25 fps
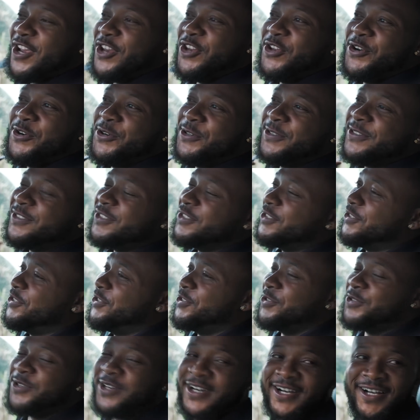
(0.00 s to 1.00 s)
You know,
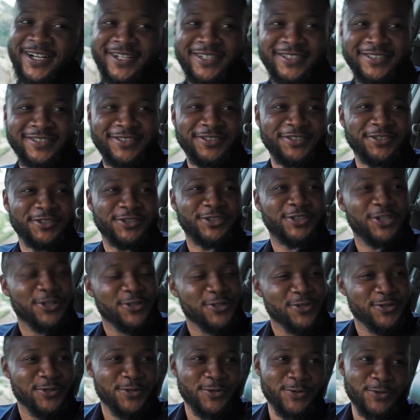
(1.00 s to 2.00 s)
you are
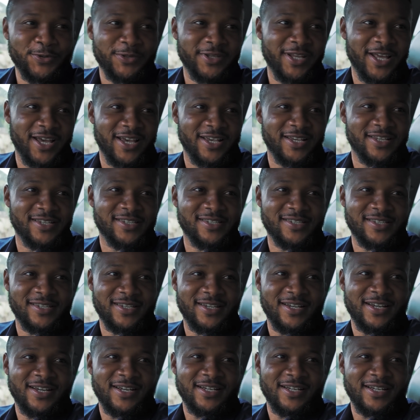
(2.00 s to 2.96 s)
just too nice